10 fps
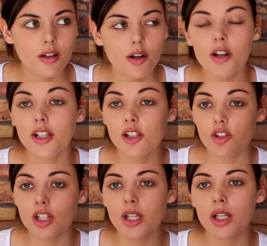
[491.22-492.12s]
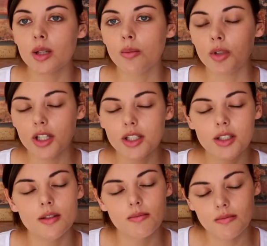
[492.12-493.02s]
Not literally, but
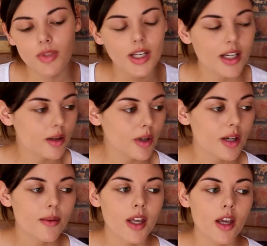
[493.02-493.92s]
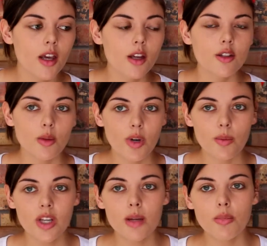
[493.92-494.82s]
anyway. So when
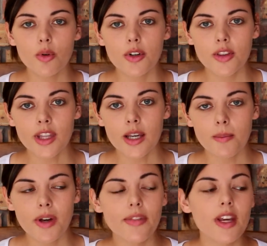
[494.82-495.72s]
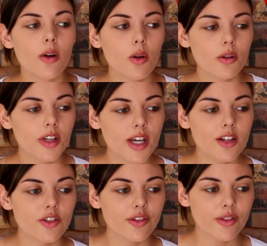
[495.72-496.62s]
we bought them and their whole
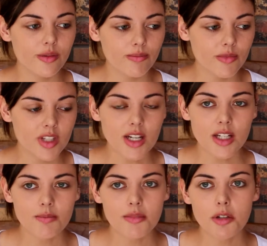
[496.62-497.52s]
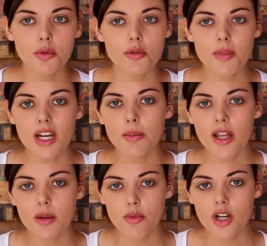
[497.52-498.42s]
cage and setup that was made
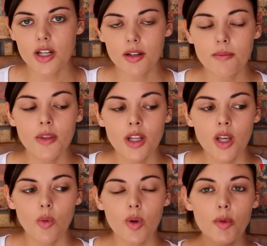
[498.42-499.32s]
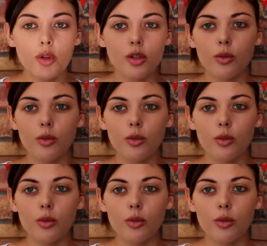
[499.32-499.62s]
by the breeder, we bought a